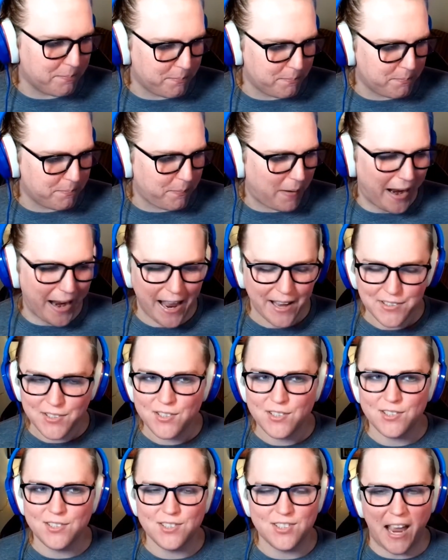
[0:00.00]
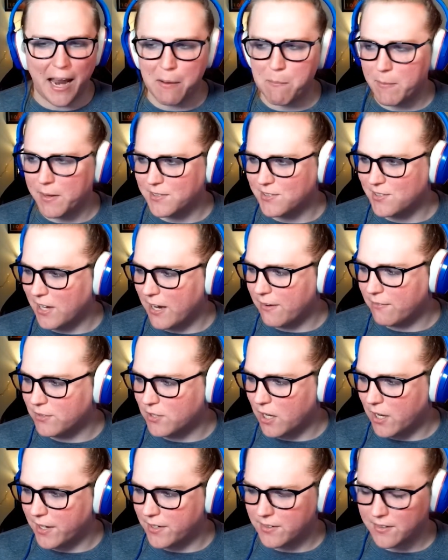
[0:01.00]
past segments I have
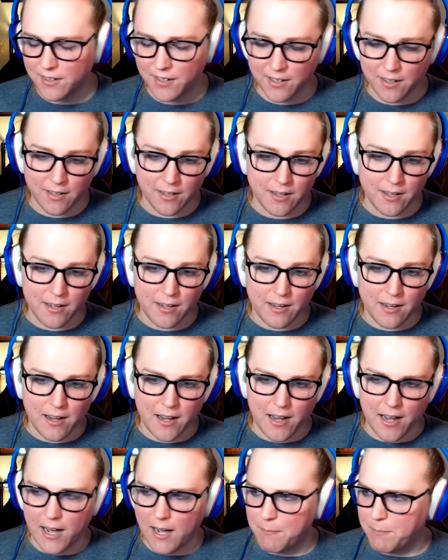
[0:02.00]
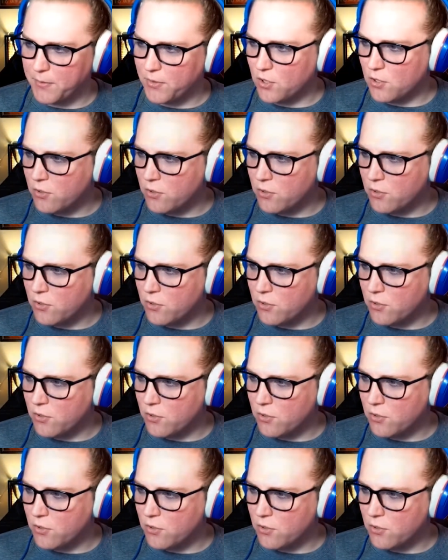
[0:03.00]
done. But the New